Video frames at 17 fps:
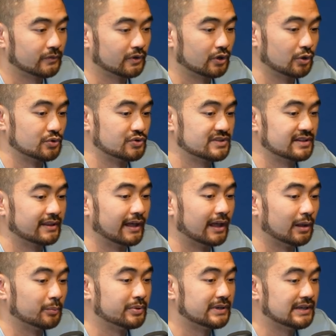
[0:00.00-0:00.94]
goes to the
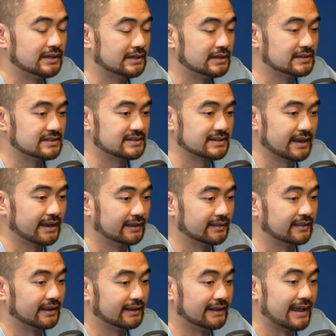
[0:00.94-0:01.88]
LPs.
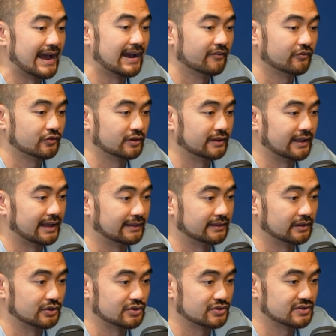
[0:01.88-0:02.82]
And then after
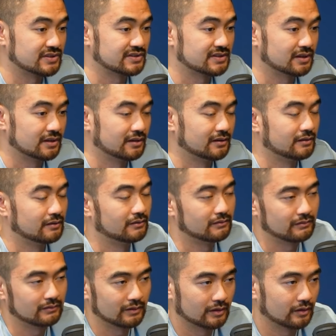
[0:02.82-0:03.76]
that, there is
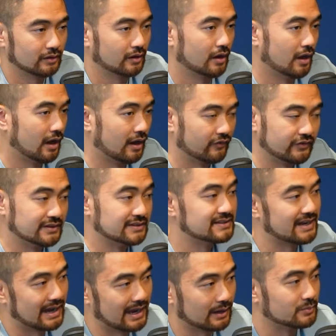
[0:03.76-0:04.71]

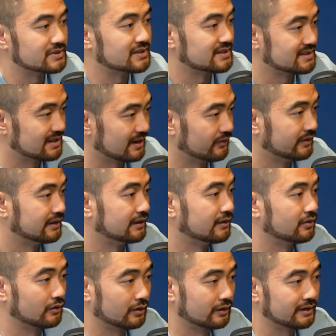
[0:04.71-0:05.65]
oftentimes a
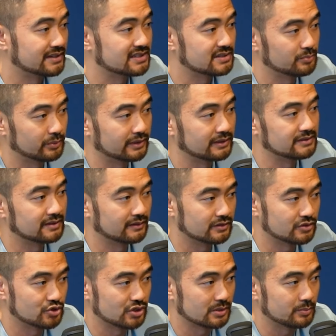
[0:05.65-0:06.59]
70-30 split to
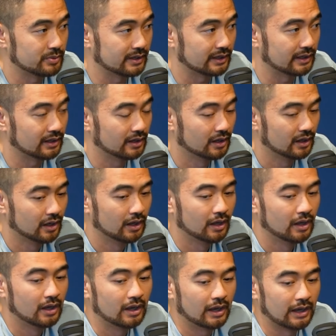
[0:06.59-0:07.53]
the GP.
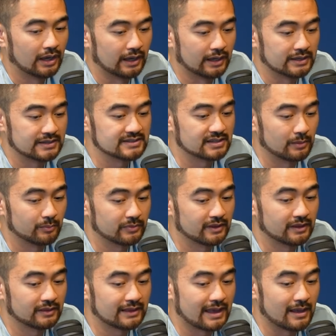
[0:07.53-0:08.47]

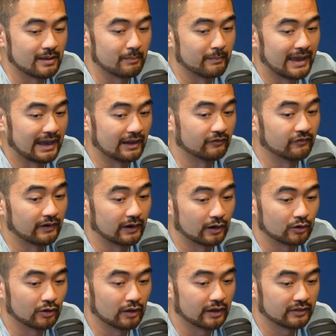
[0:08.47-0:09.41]
Something that Matt
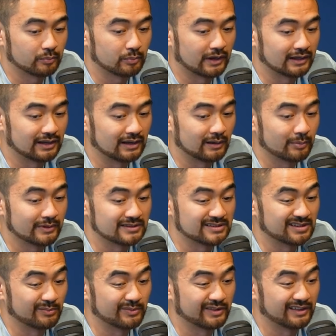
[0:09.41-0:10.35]
Faircloth brought up and
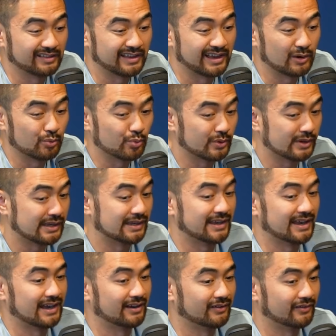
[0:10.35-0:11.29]
something that
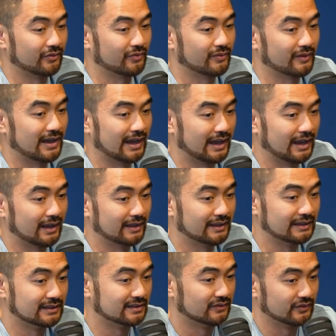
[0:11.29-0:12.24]
we have
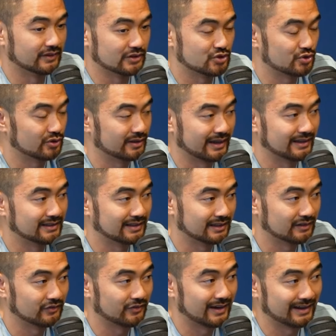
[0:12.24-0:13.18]
individually
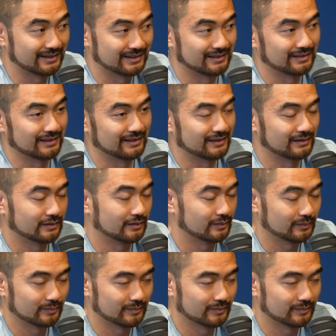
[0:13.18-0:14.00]
identified and